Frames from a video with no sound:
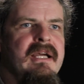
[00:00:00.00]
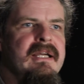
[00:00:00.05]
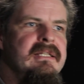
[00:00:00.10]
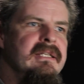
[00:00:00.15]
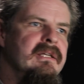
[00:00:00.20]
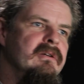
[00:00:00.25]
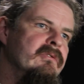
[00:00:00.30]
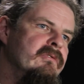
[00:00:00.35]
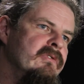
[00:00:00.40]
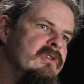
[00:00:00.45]

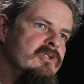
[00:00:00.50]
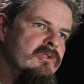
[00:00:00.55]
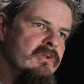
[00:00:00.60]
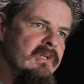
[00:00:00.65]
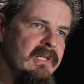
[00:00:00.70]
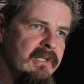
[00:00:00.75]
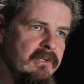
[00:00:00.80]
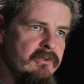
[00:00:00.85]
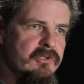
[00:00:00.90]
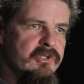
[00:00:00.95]
idea of visual
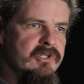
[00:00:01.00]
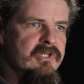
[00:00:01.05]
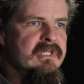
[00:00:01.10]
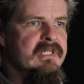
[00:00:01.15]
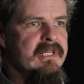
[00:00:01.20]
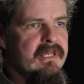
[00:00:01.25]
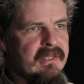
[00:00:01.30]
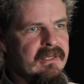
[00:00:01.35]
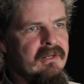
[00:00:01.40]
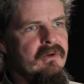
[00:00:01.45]
illusions.
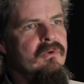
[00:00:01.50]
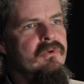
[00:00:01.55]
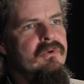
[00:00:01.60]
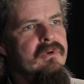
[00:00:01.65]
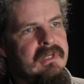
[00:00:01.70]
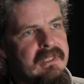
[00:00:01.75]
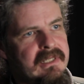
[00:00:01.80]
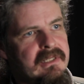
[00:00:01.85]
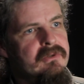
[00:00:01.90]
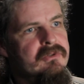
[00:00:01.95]
I think
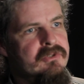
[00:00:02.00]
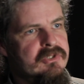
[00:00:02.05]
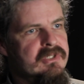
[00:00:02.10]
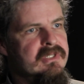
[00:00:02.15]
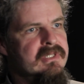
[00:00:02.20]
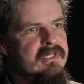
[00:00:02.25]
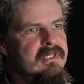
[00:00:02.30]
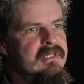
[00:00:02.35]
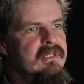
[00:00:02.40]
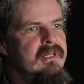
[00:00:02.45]
aural
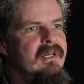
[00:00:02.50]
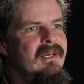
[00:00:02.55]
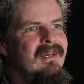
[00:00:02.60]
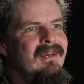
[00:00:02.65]
illusions